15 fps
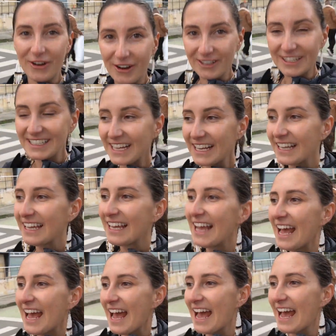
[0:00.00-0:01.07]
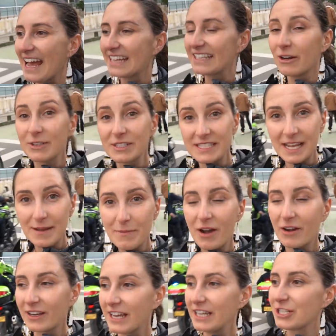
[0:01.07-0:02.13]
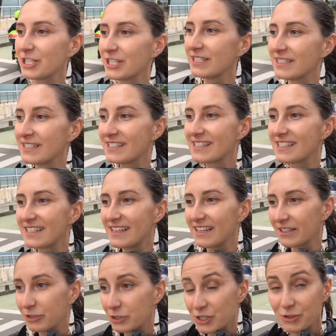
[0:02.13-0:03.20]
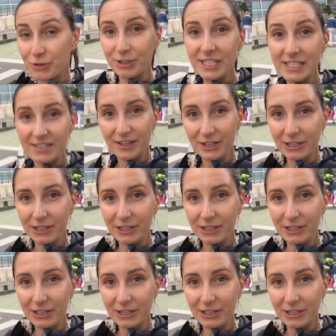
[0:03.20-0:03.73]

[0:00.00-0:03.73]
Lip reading: holiday, and on some occasions the streets are